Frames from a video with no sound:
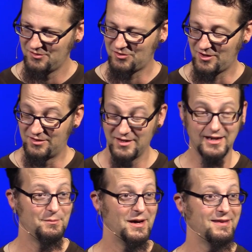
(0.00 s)
Started
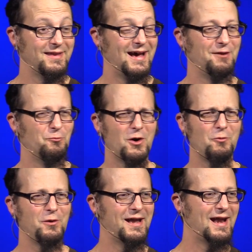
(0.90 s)
thinking about that, and
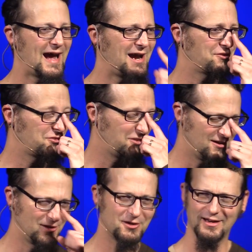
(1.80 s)
what would it
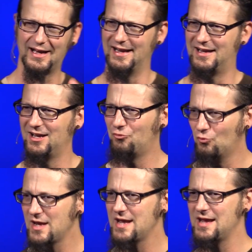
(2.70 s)
actually look like if
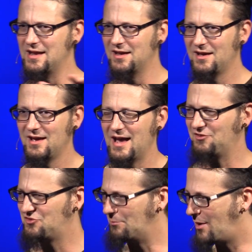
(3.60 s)
we,
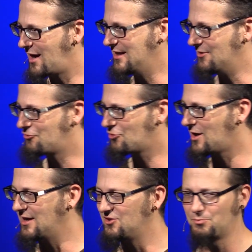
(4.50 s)
as the body of
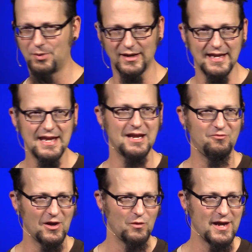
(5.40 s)
Christ,
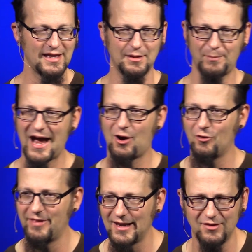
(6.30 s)
believed that we had the
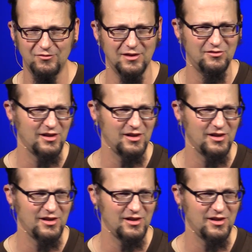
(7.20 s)
power that lived in